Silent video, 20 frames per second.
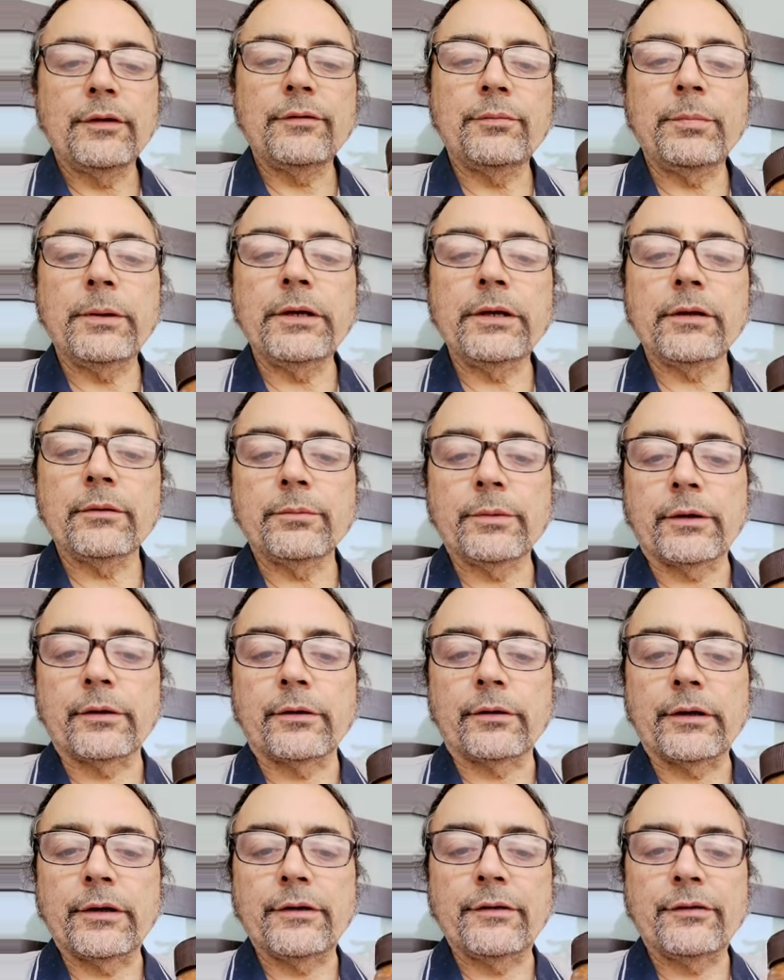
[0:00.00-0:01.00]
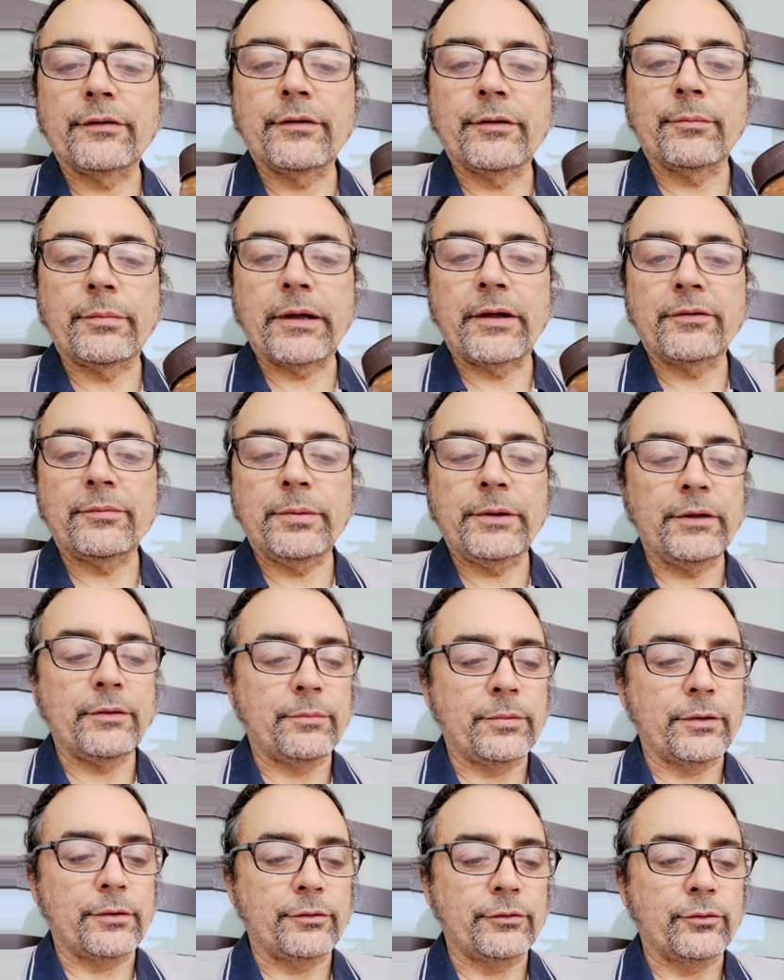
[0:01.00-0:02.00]
This peanut butter is the best
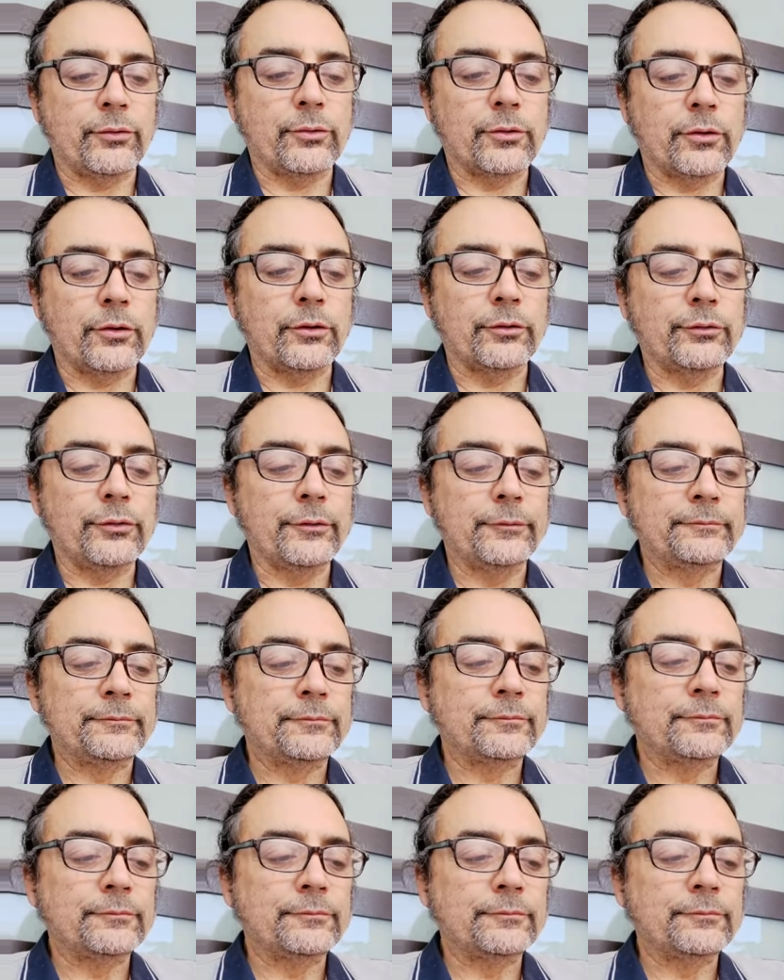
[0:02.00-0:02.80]
peanut butter in the world.